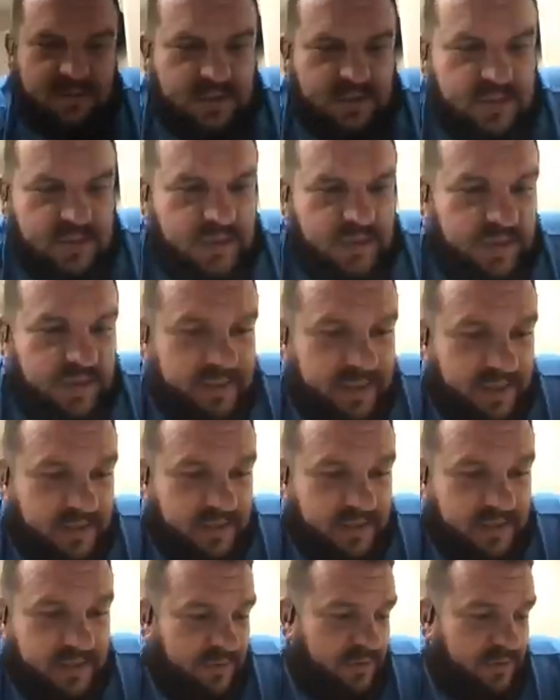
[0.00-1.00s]
Well,
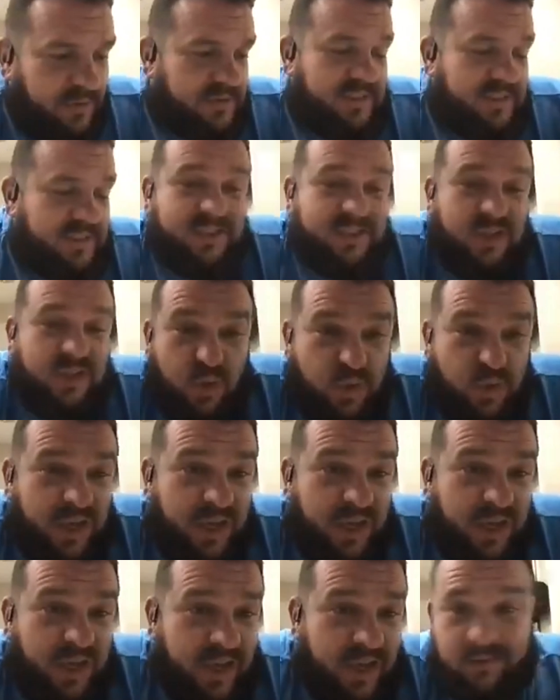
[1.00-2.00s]
again, folks,
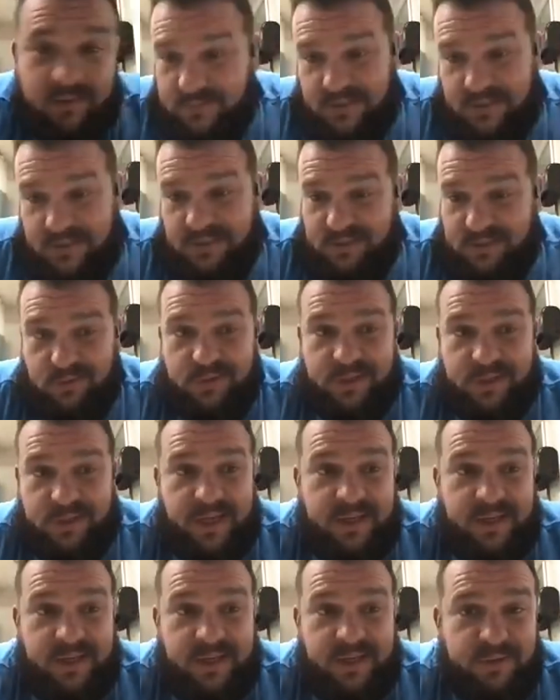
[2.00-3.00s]
it's okay.
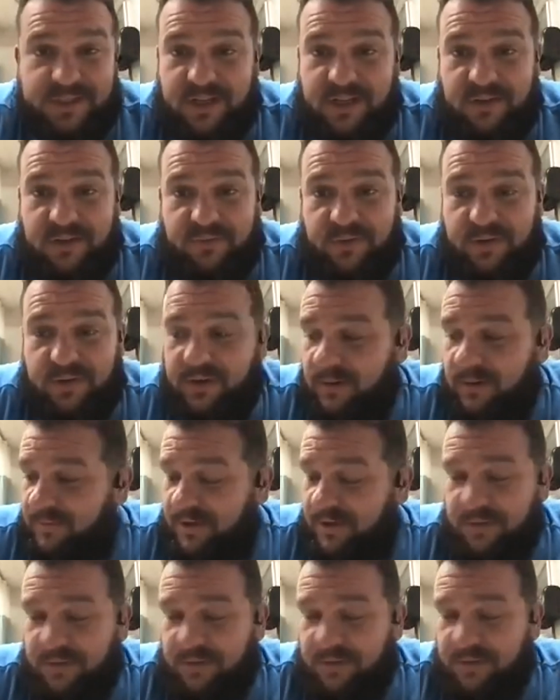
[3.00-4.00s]
It's okay to reach
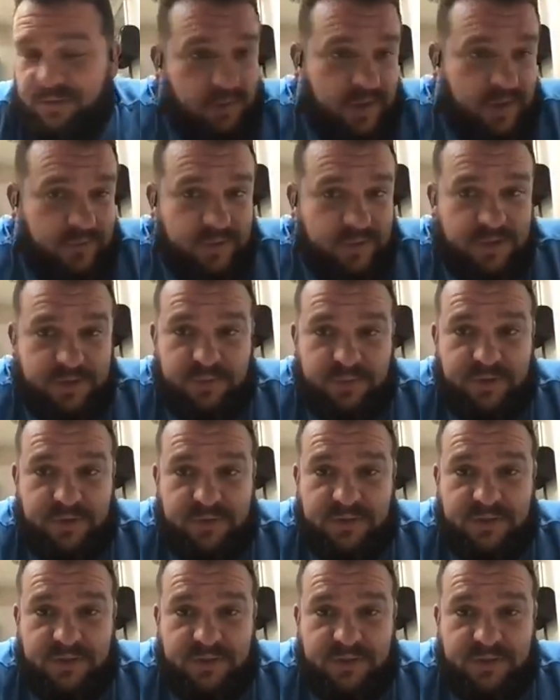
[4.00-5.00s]
out for help. Y'all know
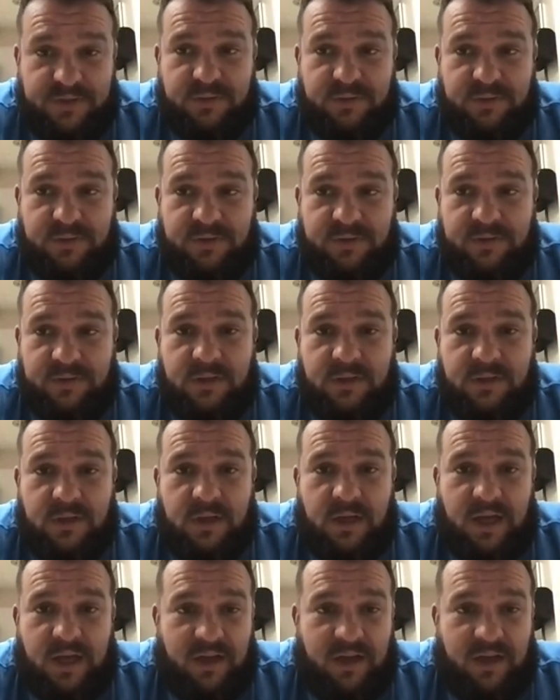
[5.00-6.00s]
how to reach me on
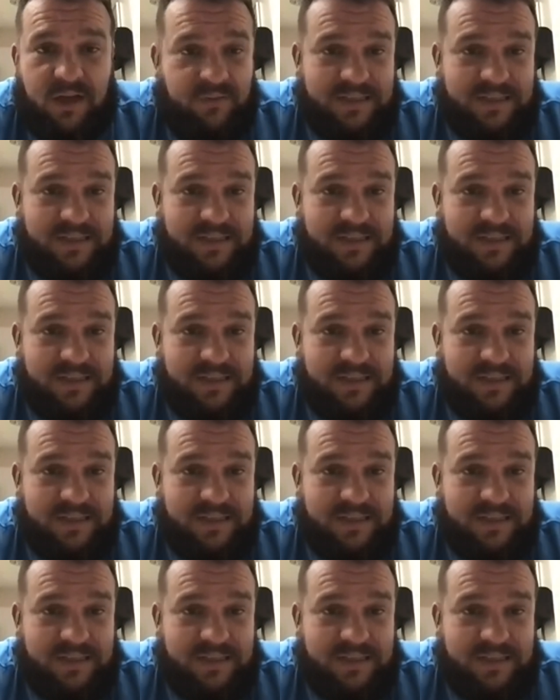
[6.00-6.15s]
Discord.